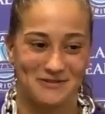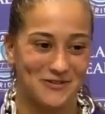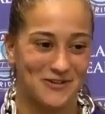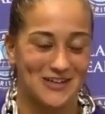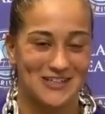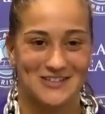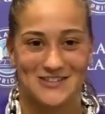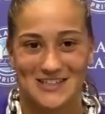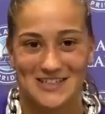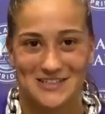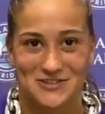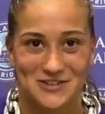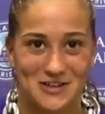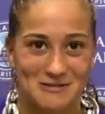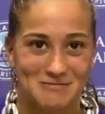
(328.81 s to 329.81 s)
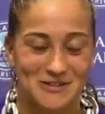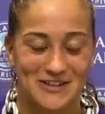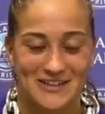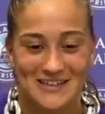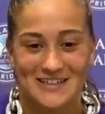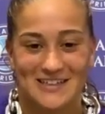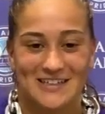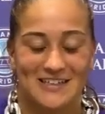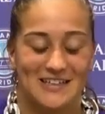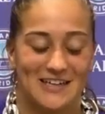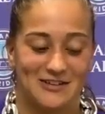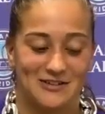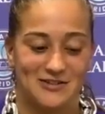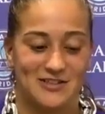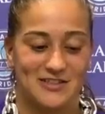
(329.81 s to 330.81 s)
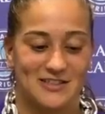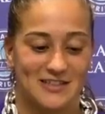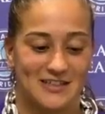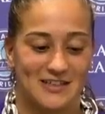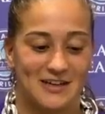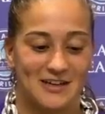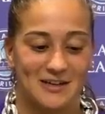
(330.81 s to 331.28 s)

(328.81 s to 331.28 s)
before I took that shot, but yeah, it was